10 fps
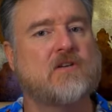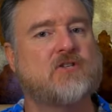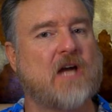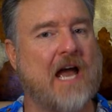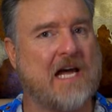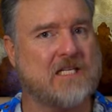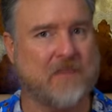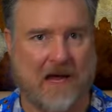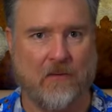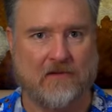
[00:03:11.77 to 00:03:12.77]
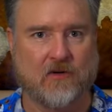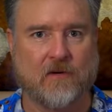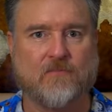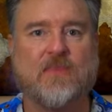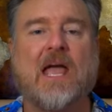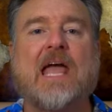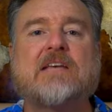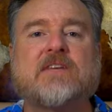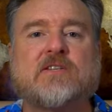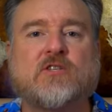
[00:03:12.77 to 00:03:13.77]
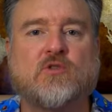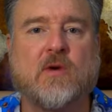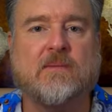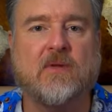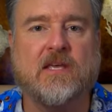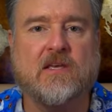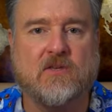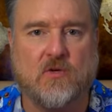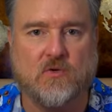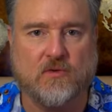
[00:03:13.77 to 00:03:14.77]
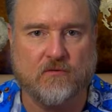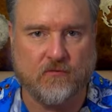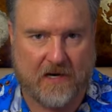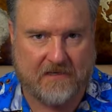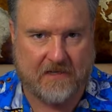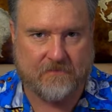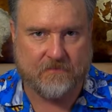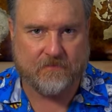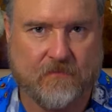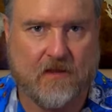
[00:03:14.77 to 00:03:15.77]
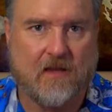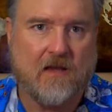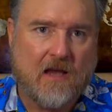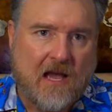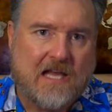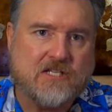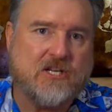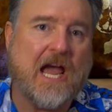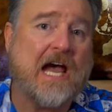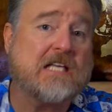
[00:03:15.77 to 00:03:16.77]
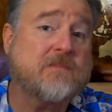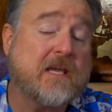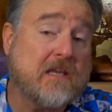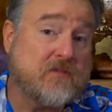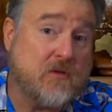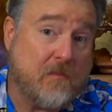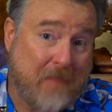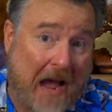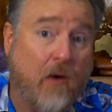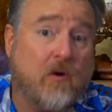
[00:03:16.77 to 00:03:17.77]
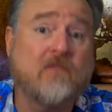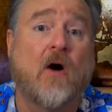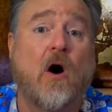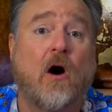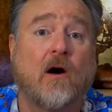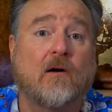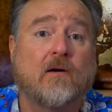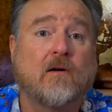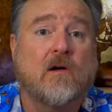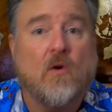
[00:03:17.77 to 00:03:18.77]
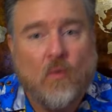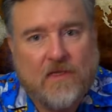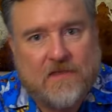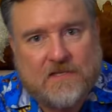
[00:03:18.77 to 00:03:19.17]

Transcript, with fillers: JASP, however, is extremely user-friendly. JASP gives you the power of R with the